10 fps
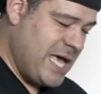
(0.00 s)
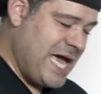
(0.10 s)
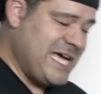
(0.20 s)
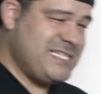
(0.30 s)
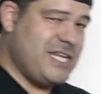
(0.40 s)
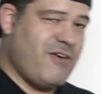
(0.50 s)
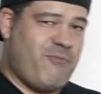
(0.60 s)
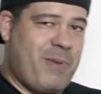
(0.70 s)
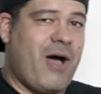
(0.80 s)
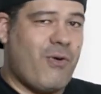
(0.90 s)
has
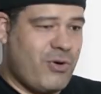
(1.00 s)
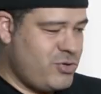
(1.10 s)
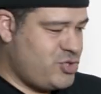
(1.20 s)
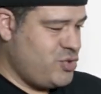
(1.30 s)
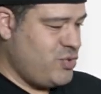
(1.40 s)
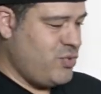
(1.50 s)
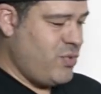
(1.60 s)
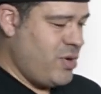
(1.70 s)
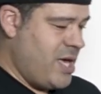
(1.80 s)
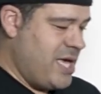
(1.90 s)
enough power
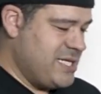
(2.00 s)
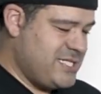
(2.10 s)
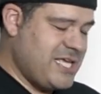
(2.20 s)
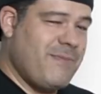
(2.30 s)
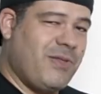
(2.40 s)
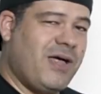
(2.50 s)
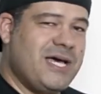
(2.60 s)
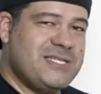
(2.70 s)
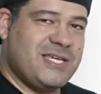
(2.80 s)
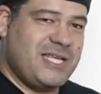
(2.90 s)
to
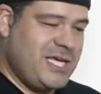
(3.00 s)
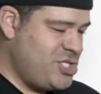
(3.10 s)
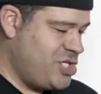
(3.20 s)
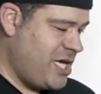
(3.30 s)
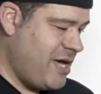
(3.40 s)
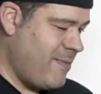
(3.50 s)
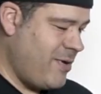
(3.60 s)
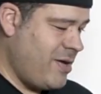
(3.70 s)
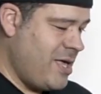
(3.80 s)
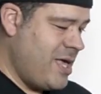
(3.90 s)
stabilize an ENG
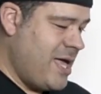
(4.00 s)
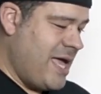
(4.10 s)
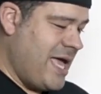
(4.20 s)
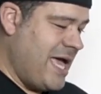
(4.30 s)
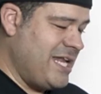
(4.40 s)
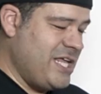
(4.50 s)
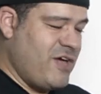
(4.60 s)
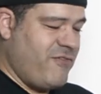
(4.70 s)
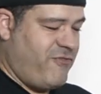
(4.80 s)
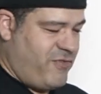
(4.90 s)
camera and
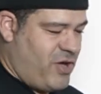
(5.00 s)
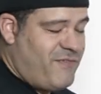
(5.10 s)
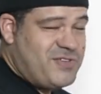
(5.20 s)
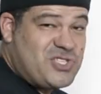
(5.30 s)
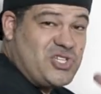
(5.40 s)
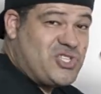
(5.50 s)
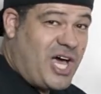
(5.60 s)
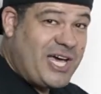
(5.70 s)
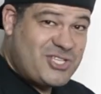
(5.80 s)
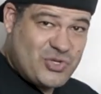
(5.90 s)
enough, obviously,
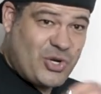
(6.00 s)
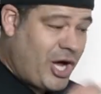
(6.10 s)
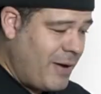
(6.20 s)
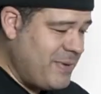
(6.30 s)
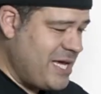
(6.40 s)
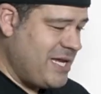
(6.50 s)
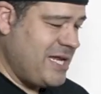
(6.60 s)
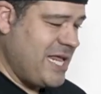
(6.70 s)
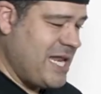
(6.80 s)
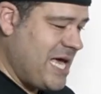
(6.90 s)
size to accommodate
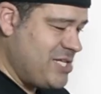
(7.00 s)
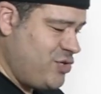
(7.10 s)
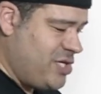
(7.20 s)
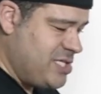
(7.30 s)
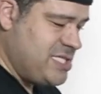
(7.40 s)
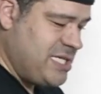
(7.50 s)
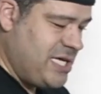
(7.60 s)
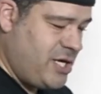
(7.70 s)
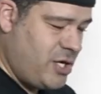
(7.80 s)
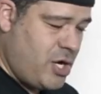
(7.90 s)
it. And as you can see
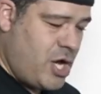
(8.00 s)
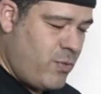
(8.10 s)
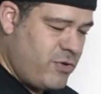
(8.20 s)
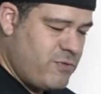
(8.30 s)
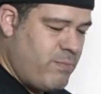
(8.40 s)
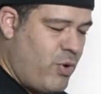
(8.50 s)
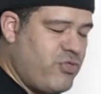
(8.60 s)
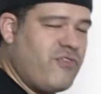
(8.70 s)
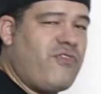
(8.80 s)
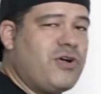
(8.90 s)
here, with
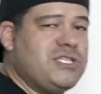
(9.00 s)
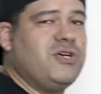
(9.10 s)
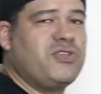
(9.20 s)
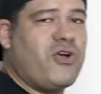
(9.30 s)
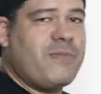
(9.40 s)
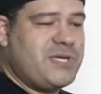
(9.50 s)
both of our tilt arm